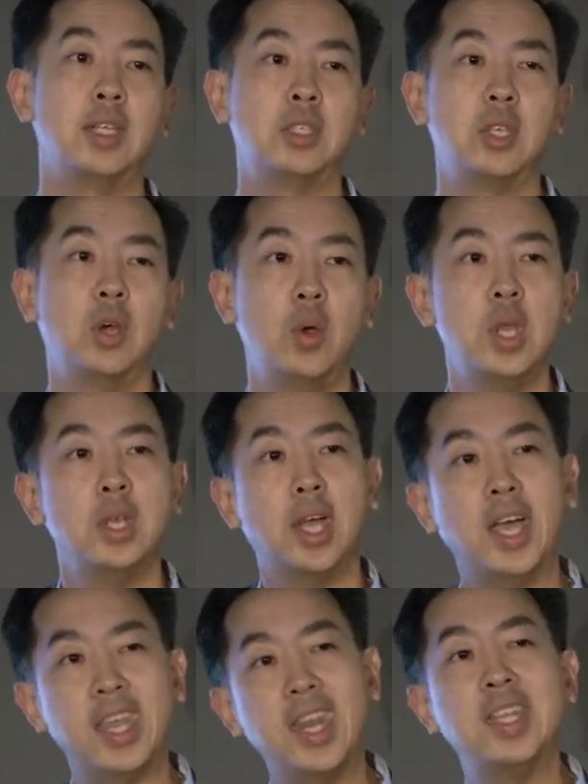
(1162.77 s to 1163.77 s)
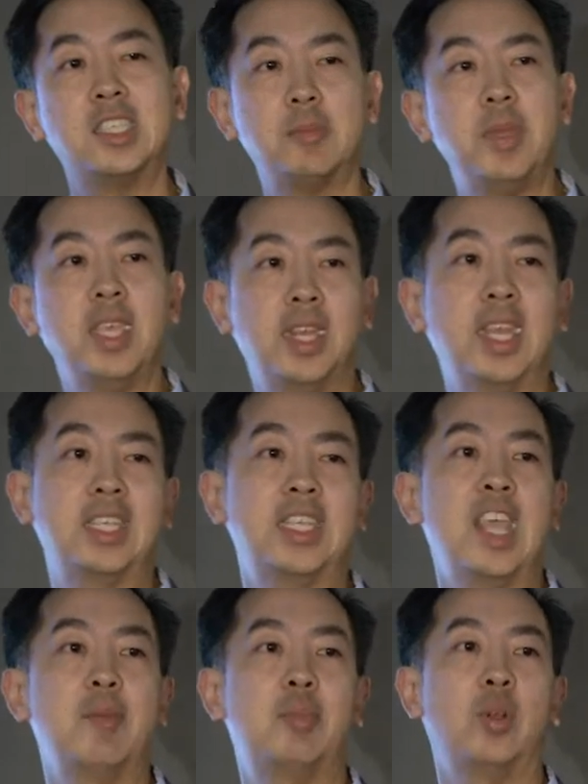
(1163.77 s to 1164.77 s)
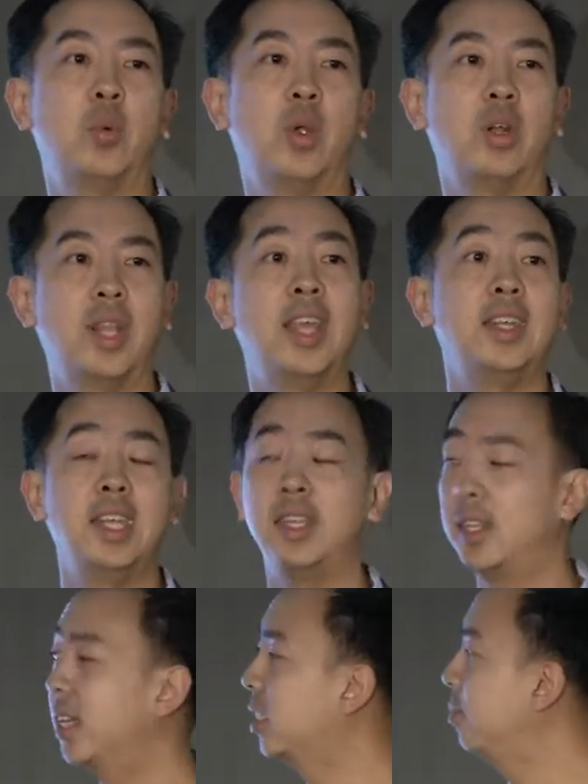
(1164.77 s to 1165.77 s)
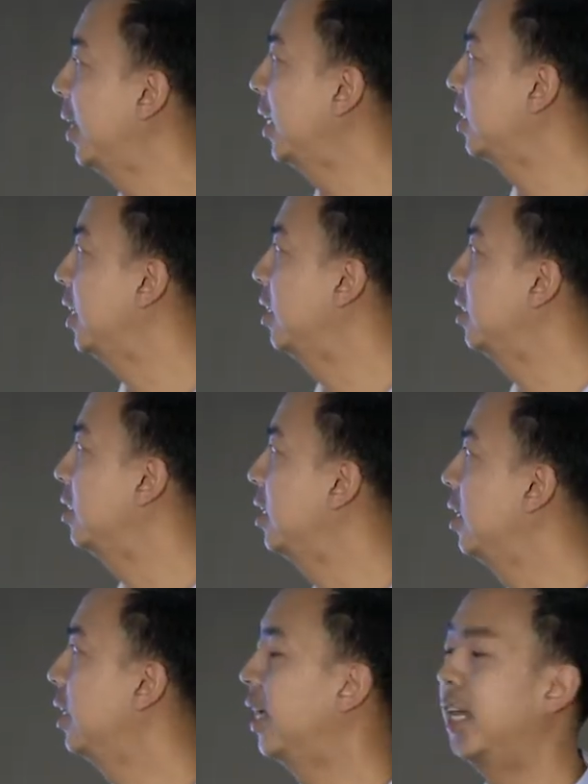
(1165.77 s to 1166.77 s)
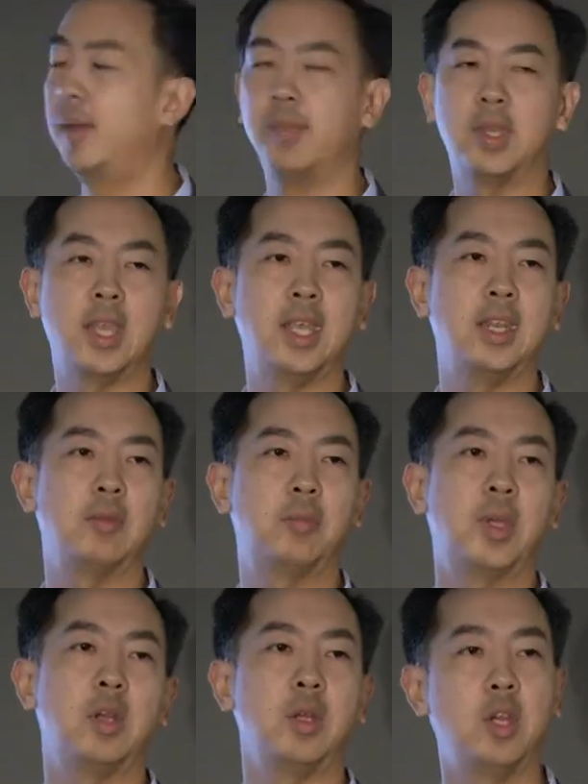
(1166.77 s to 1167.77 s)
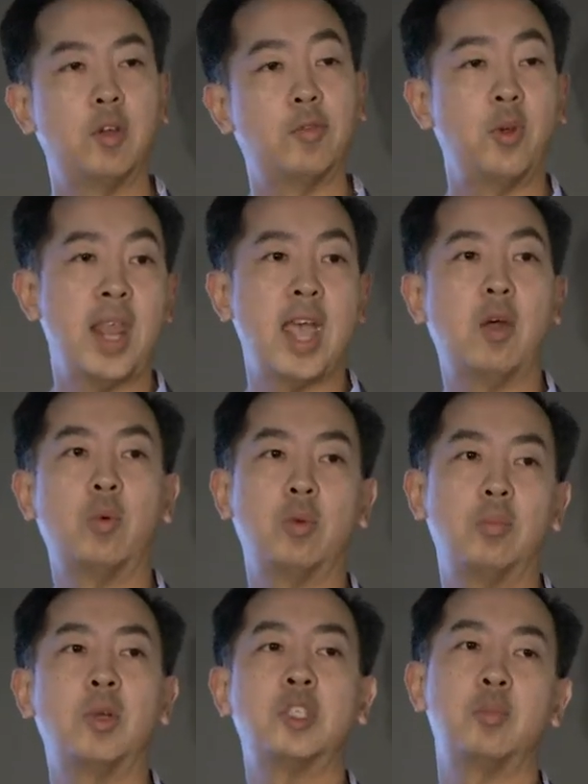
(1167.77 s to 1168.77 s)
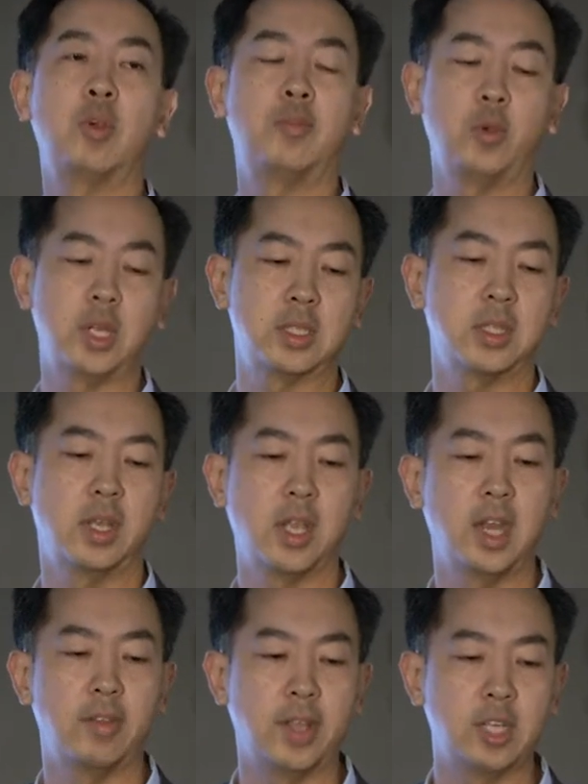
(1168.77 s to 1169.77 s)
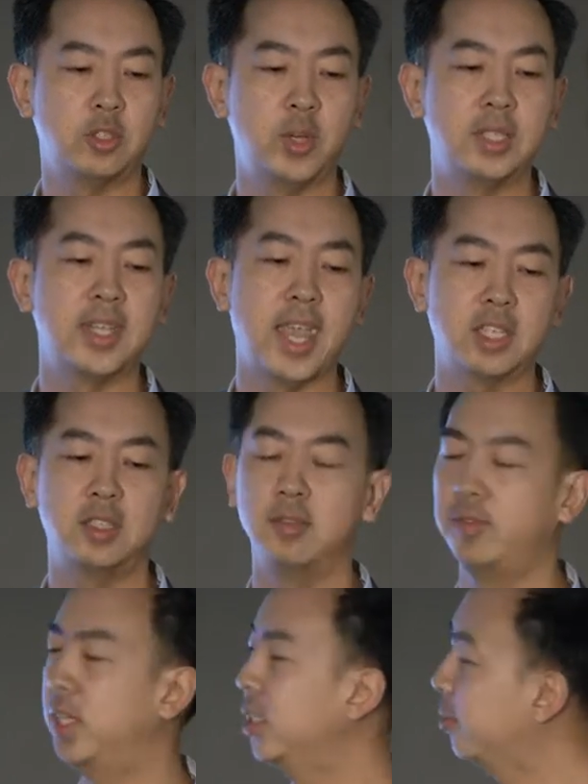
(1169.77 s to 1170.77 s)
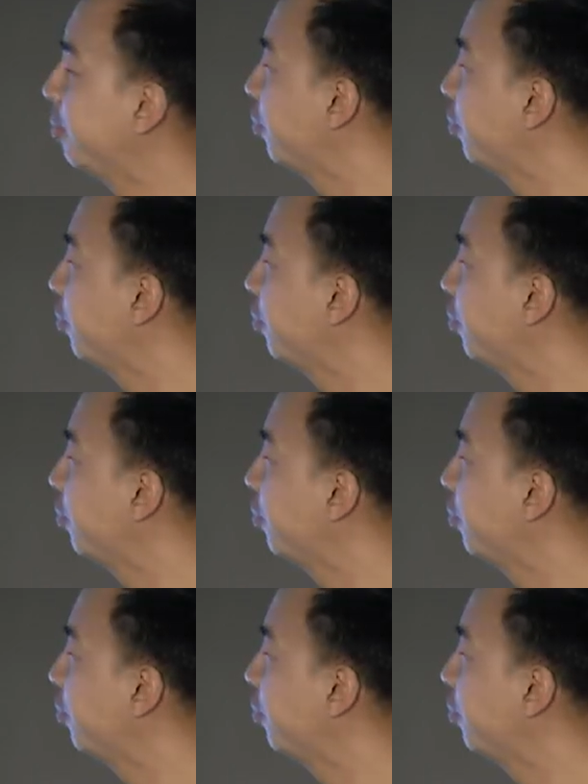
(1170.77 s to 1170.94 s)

And so it ends up being an example where lending does make sense, but for now we're much more focused on kind of like transaction fees.